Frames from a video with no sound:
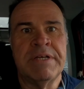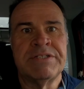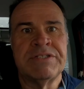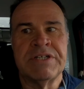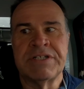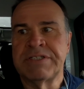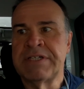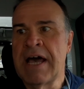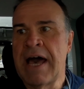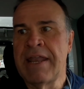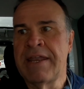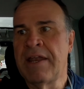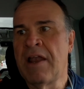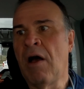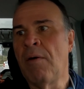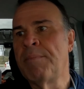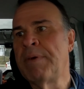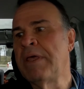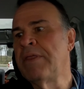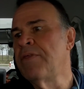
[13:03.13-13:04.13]
this excited.
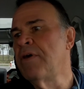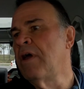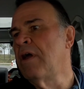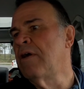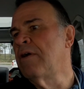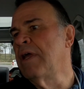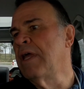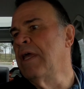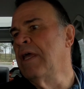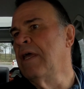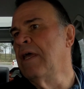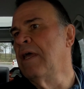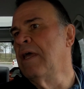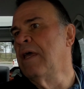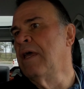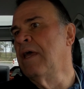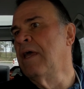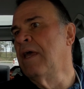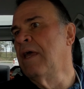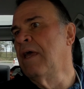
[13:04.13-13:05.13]
I'll be there
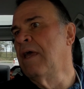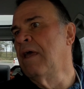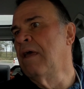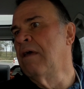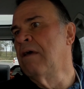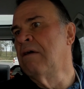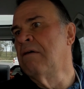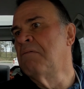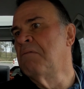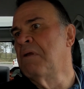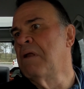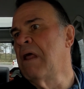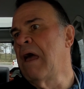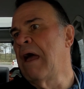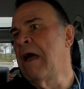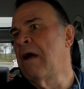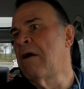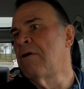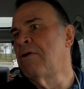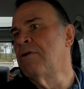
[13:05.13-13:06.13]
in an
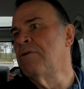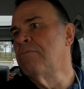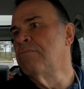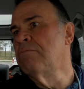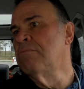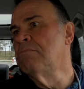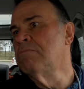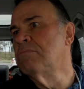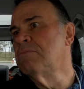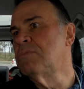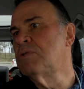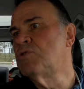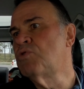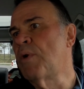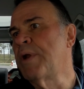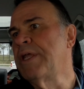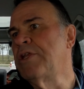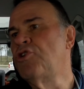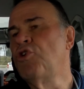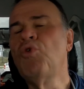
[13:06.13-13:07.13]
hour and
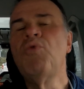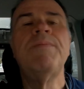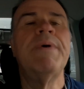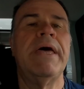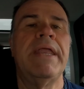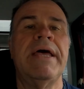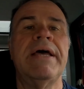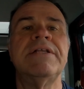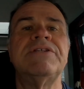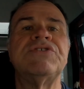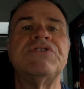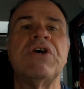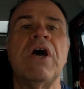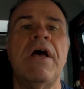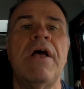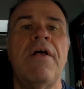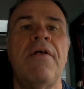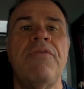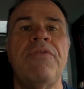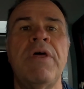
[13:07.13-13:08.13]
22 minutes.
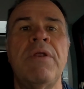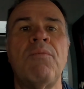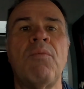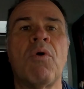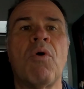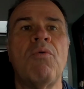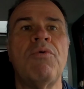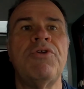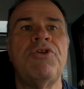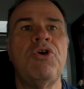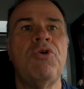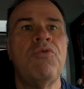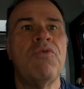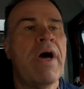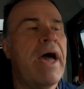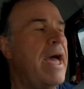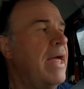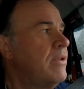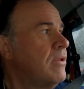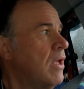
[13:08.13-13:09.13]
Then we're going to do
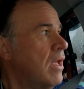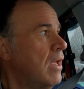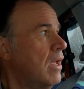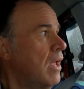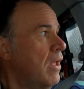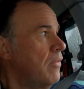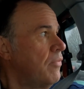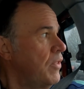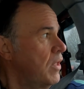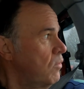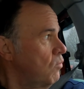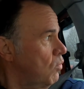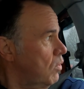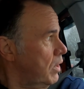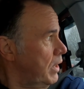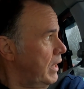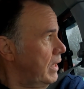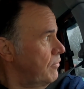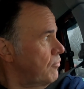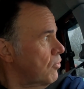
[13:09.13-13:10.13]
that. Then
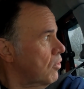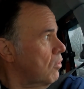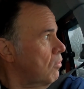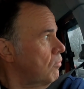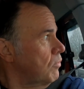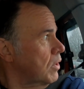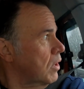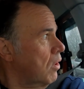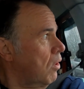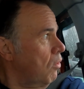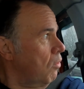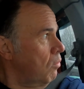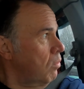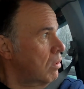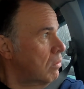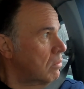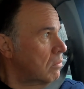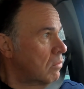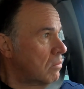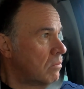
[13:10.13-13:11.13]
we're either going to go
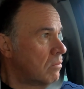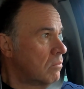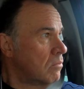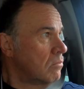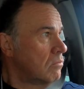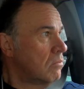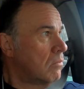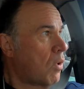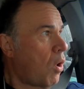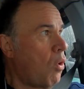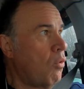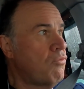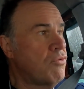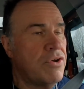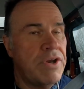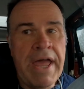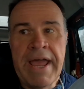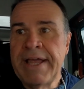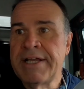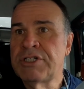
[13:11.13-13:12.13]
over
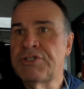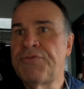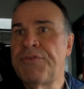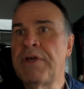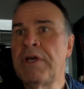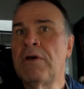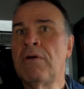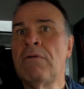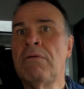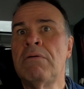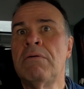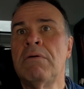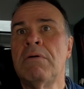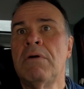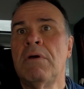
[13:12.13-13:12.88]
to Nashville